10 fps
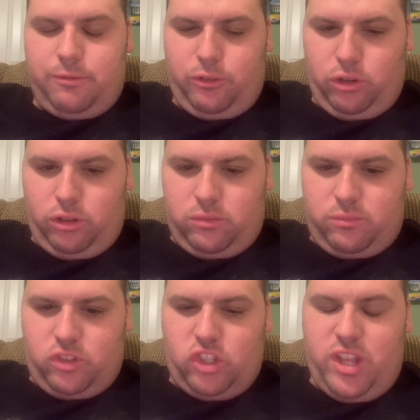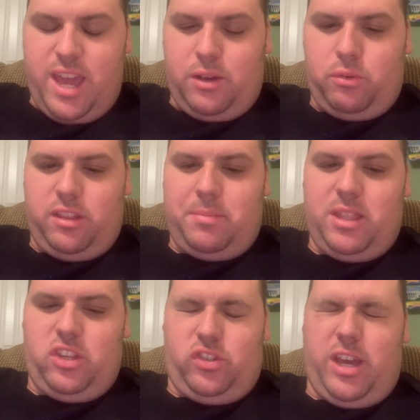for staying with me
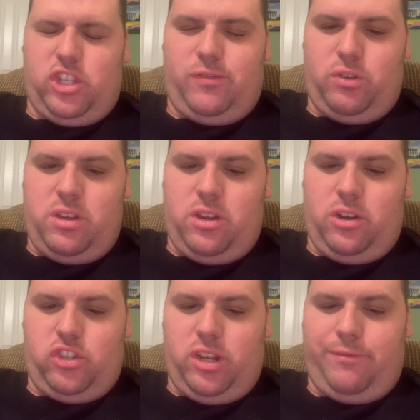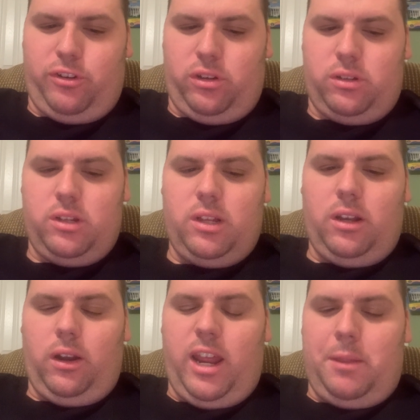these last few years and for
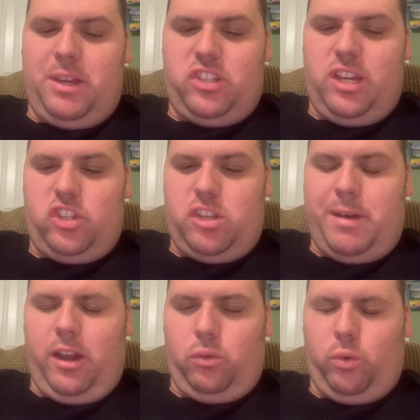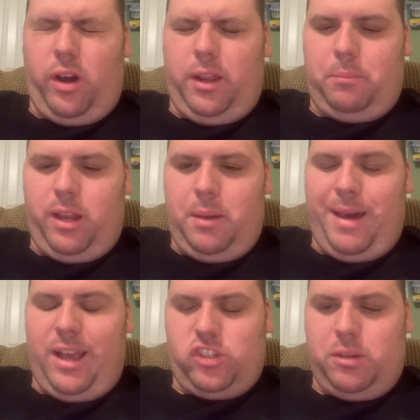letting me teach them how to run and play
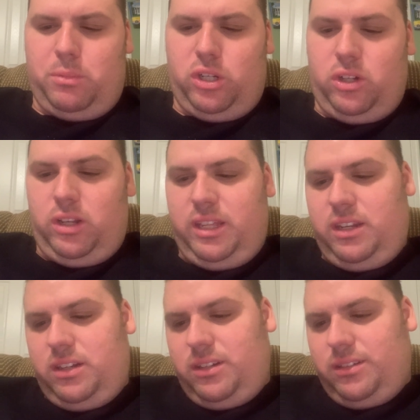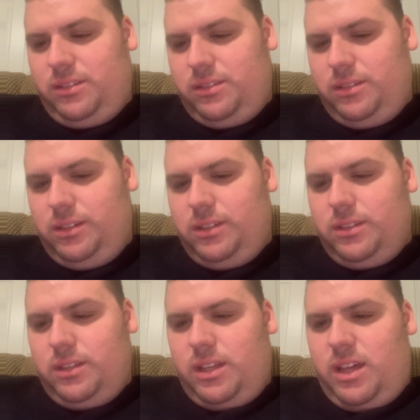basketball and,
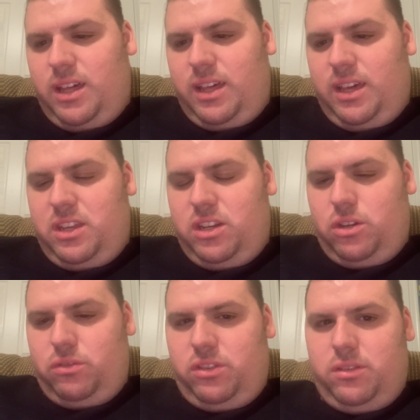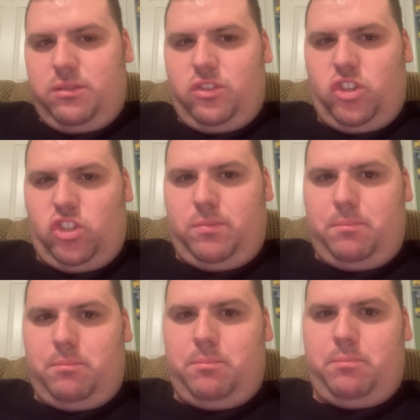you know, just
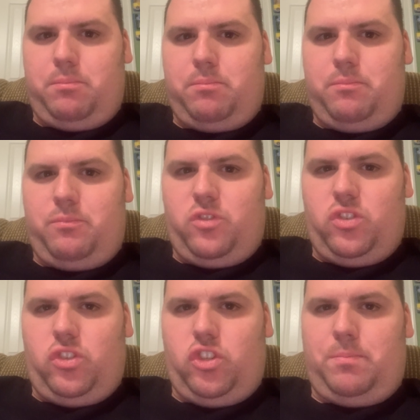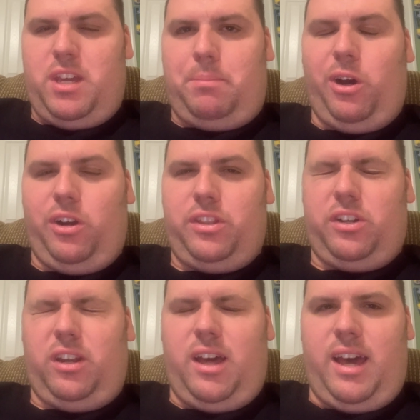be a part of
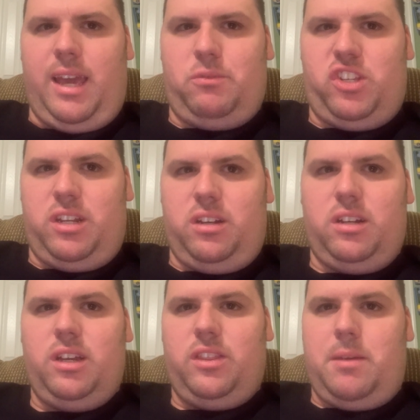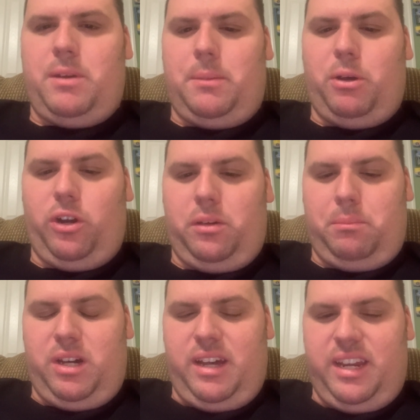their lives, and they've been a part of
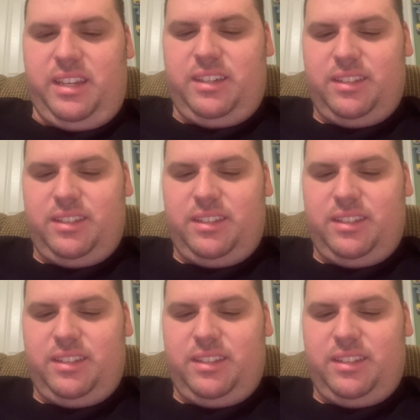mine.